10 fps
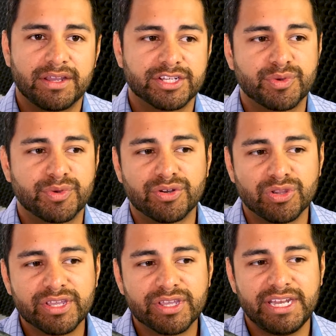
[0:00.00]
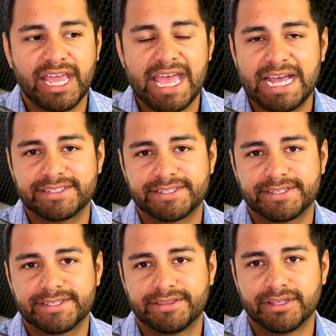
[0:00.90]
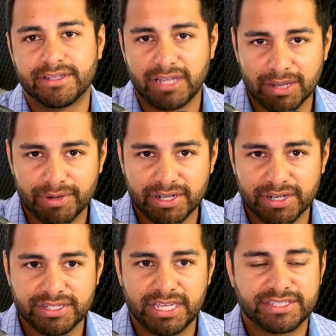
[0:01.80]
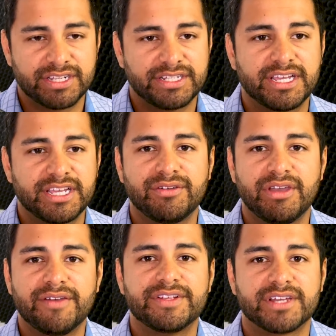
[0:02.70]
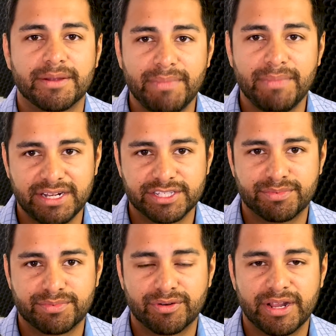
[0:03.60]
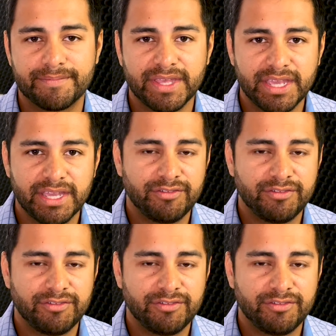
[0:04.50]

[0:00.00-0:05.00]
because when you're looking at the logbooks, it's going to tell you if it's on a maintenance program.